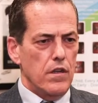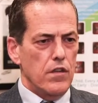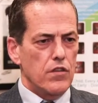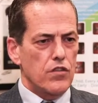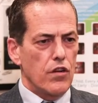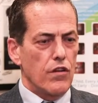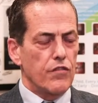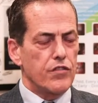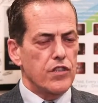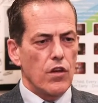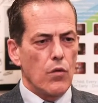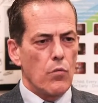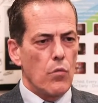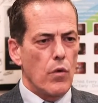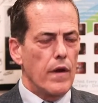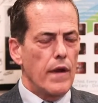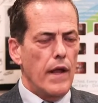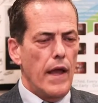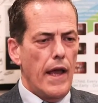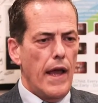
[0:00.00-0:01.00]
So if
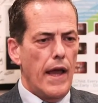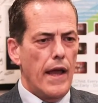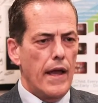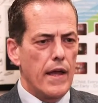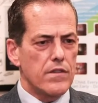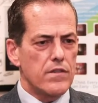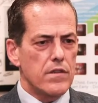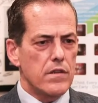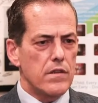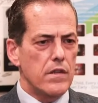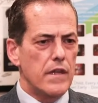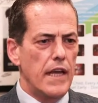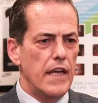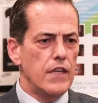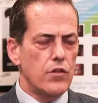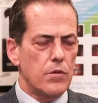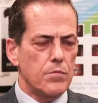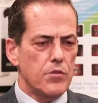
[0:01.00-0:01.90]
someone has nasal